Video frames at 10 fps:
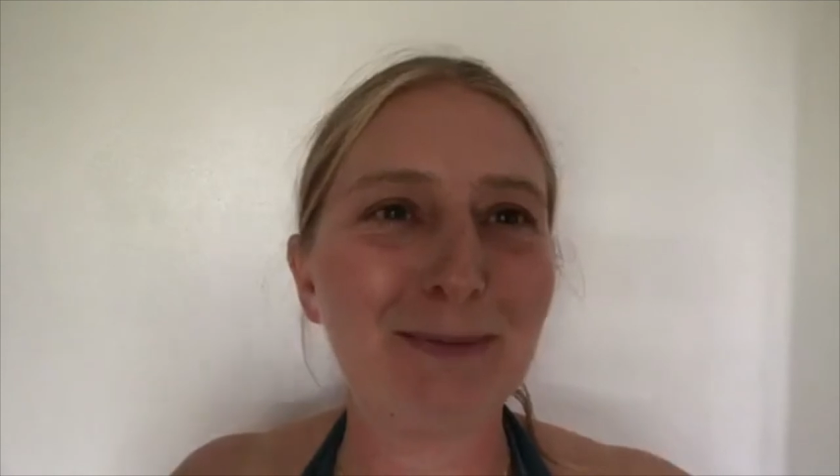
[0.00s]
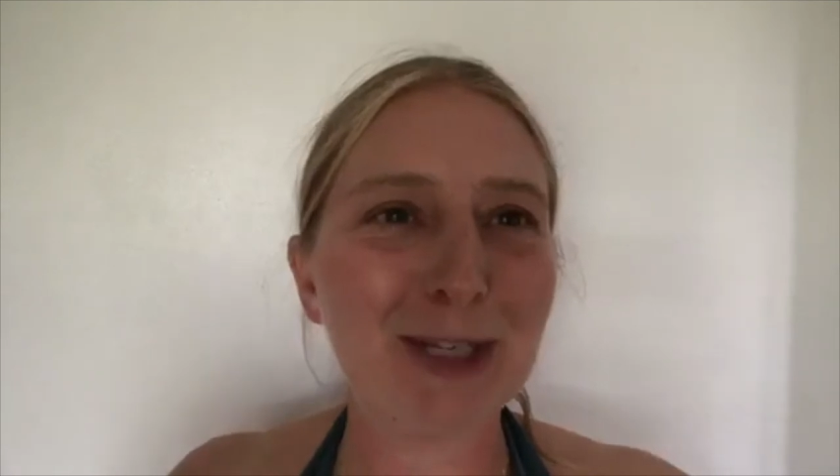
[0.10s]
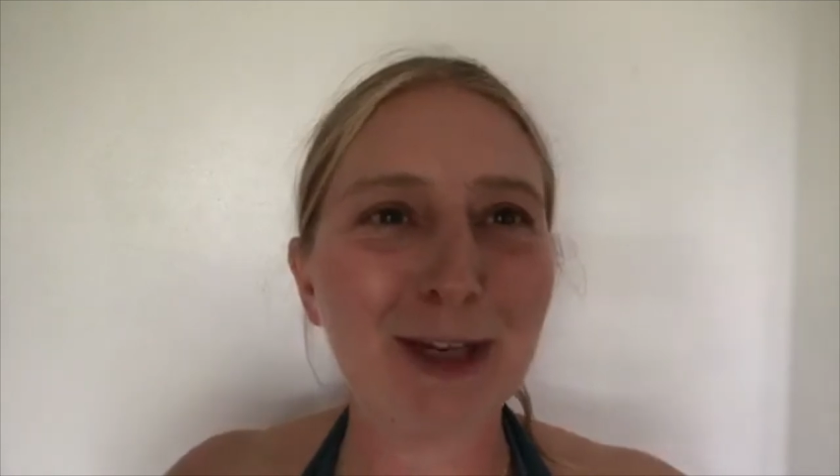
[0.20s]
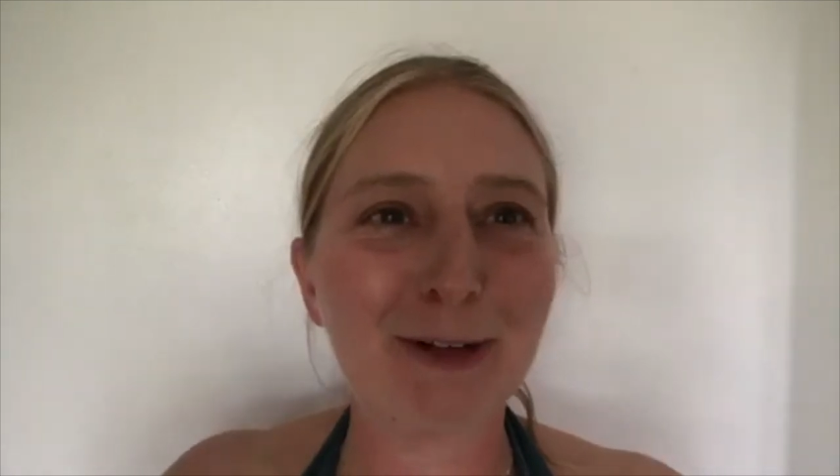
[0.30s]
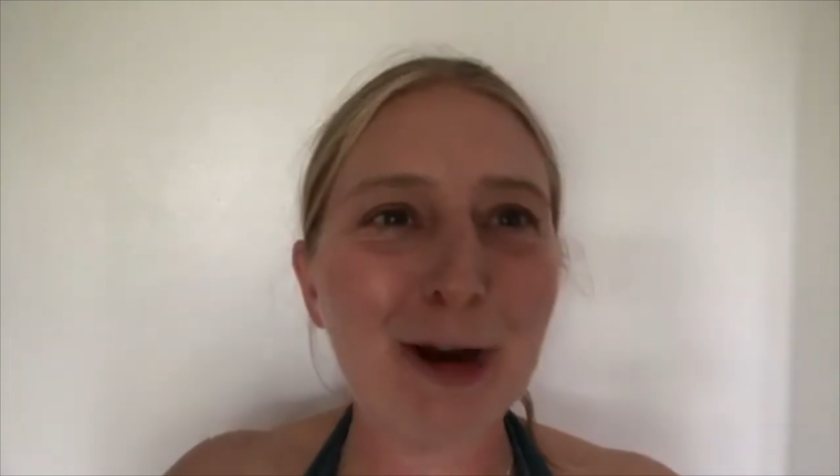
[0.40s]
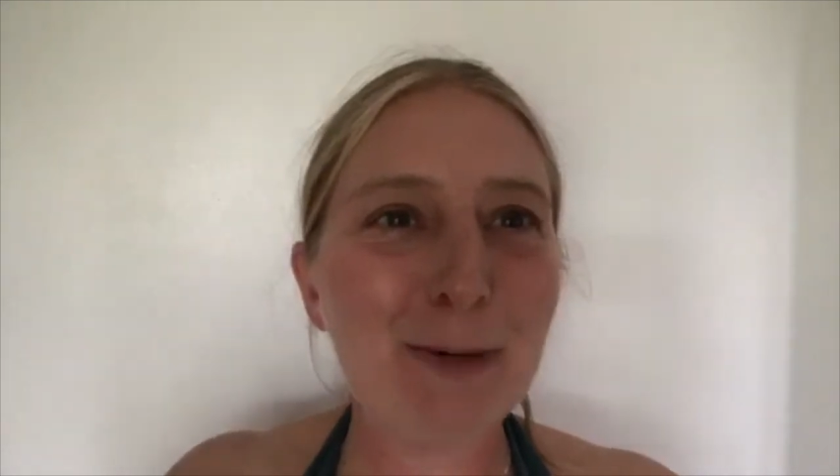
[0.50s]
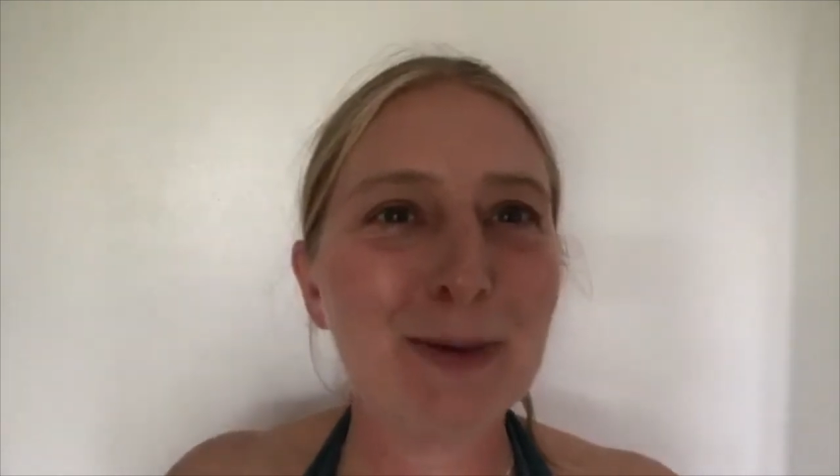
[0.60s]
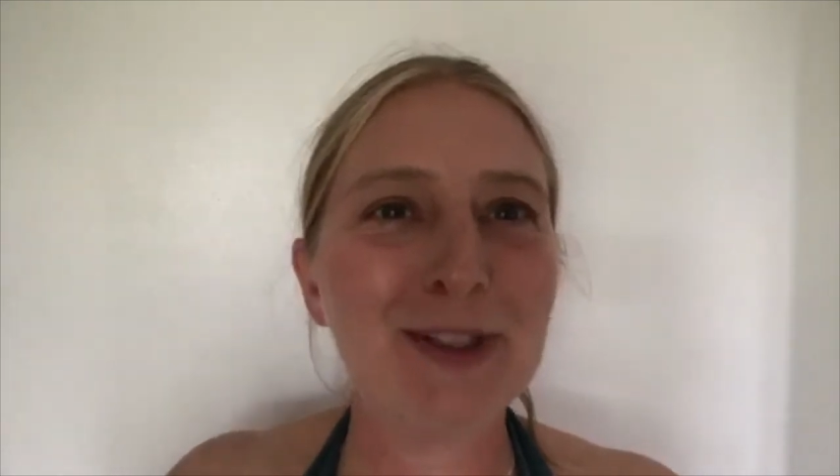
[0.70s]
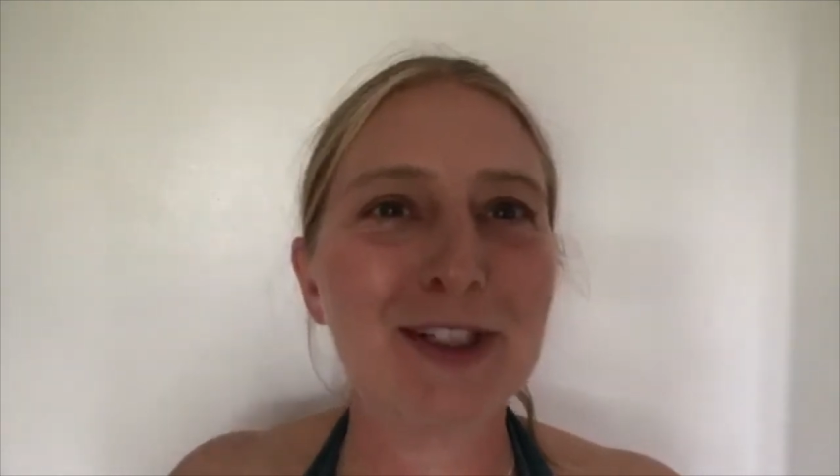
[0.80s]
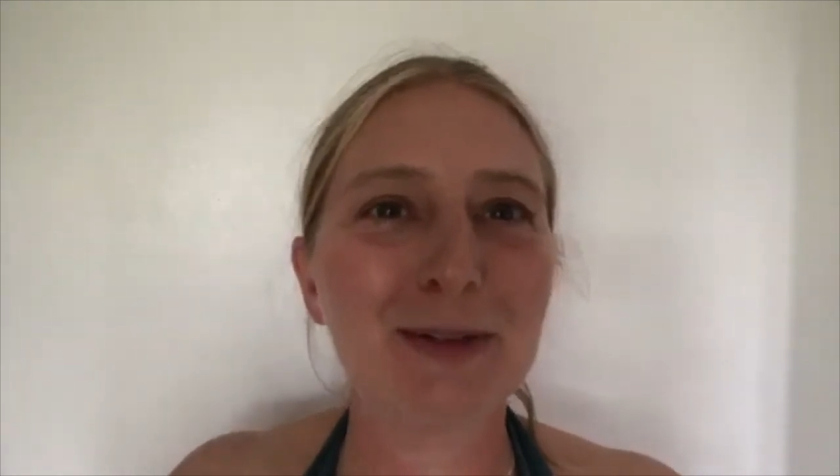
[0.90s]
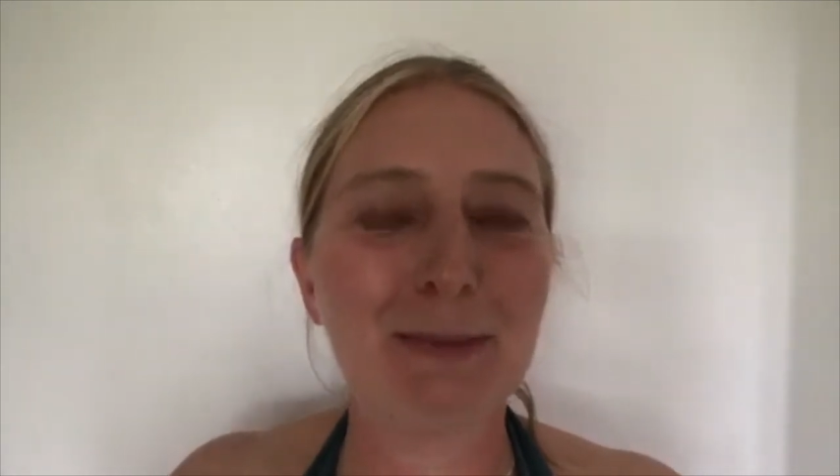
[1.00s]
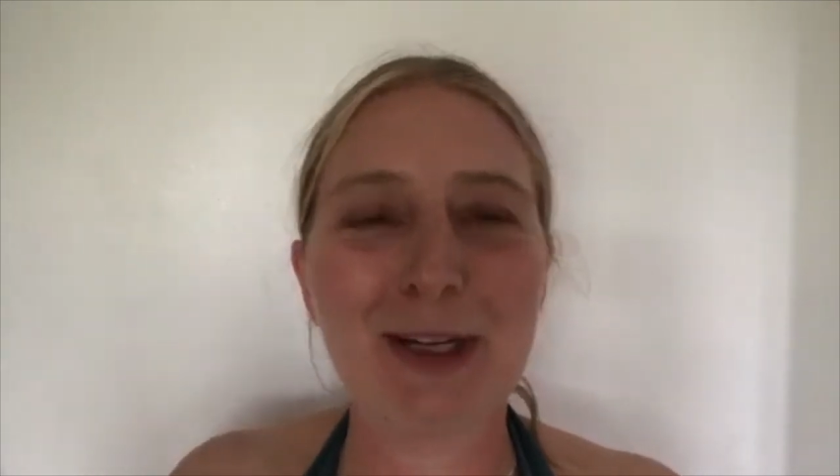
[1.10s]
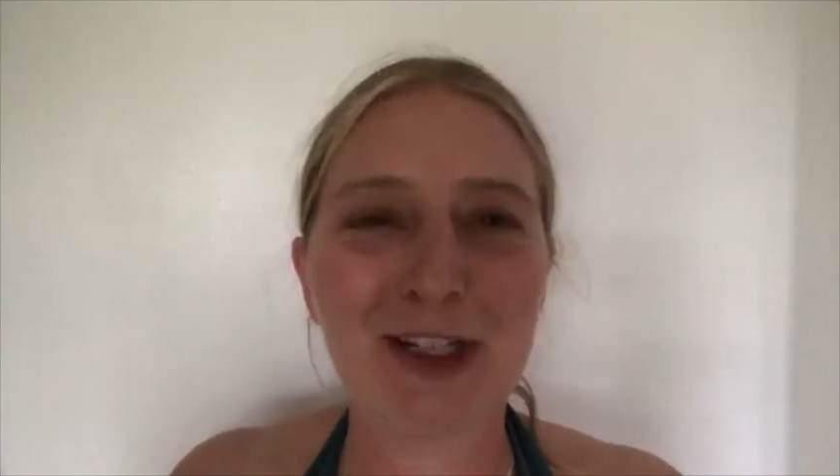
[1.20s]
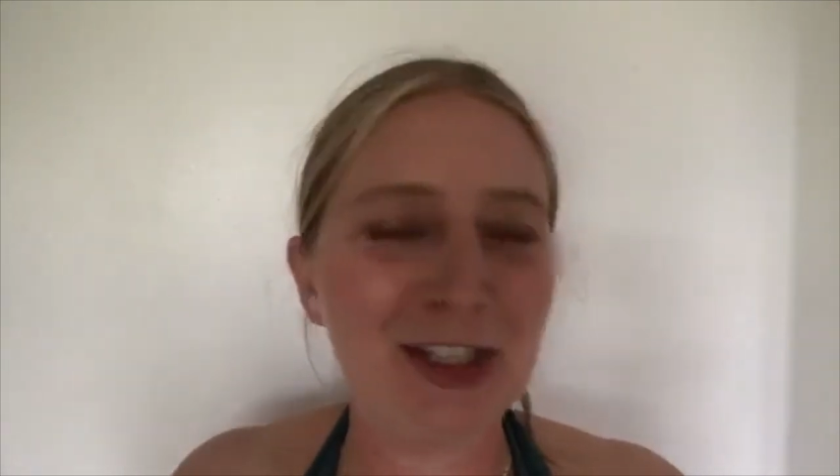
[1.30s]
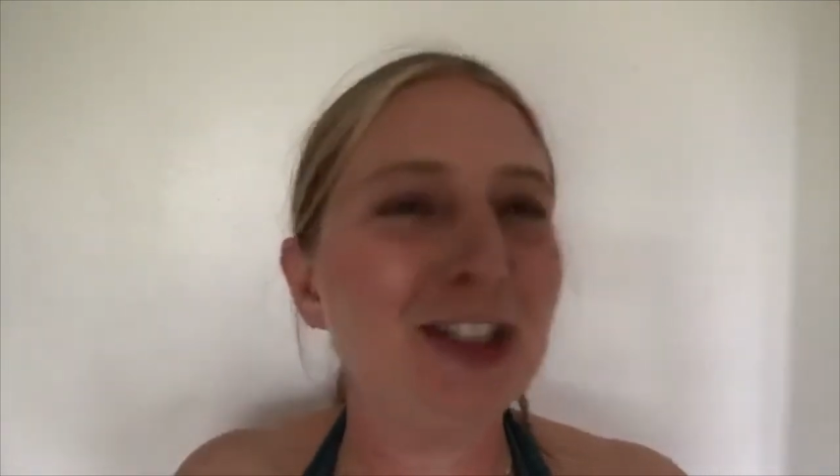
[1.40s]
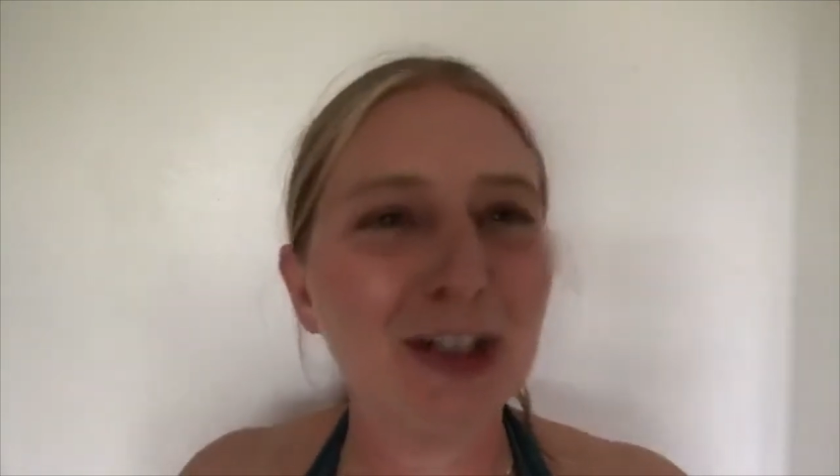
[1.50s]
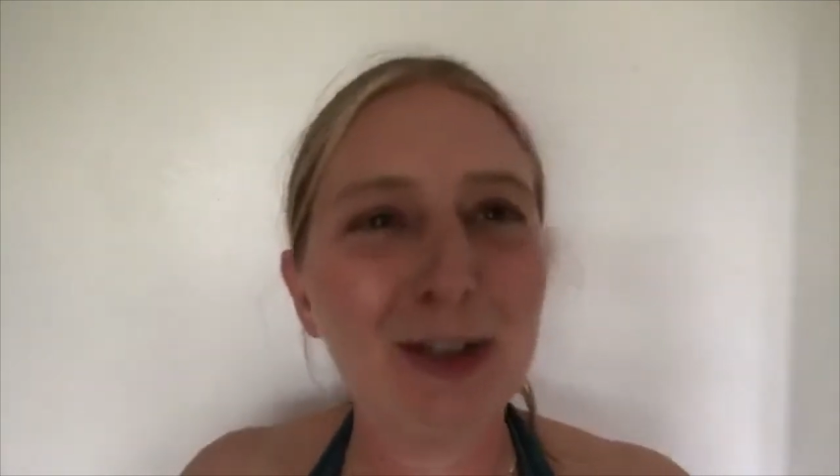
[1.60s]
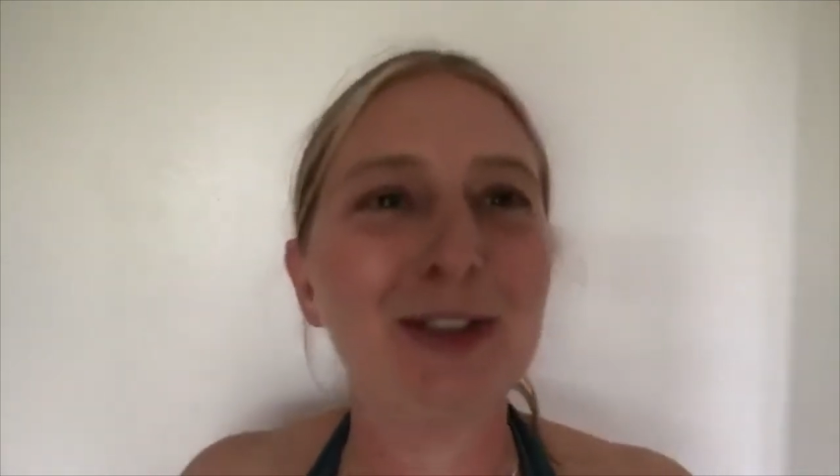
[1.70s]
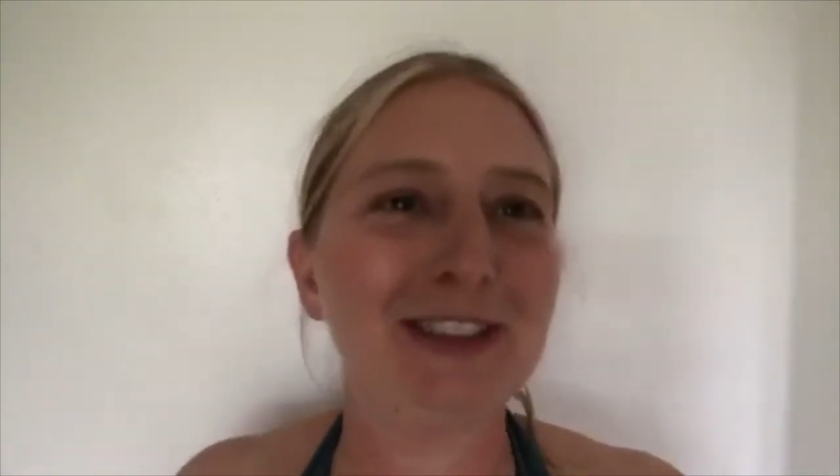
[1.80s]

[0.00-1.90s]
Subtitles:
But you're open to it because you know you'll